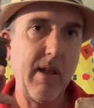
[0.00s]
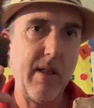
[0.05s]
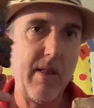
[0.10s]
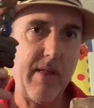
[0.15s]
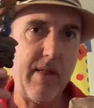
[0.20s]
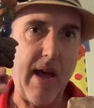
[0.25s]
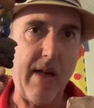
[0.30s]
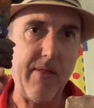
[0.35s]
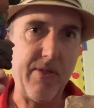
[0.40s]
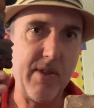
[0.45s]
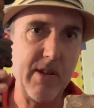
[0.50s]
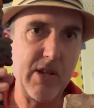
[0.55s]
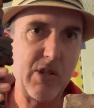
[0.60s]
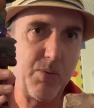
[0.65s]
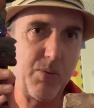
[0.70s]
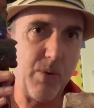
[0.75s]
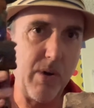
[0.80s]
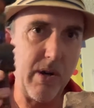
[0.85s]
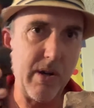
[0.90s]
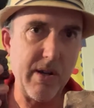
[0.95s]
that
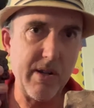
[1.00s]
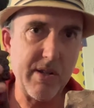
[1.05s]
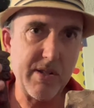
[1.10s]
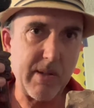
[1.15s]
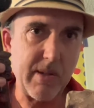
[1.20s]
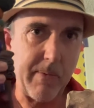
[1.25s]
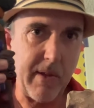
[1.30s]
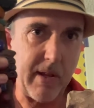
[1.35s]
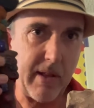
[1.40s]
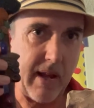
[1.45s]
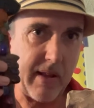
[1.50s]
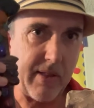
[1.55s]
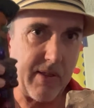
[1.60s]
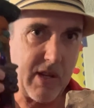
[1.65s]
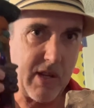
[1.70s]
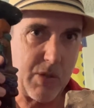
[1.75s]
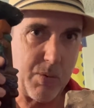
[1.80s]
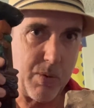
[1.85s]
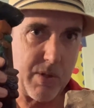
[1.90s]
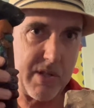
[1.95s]
this was, something like this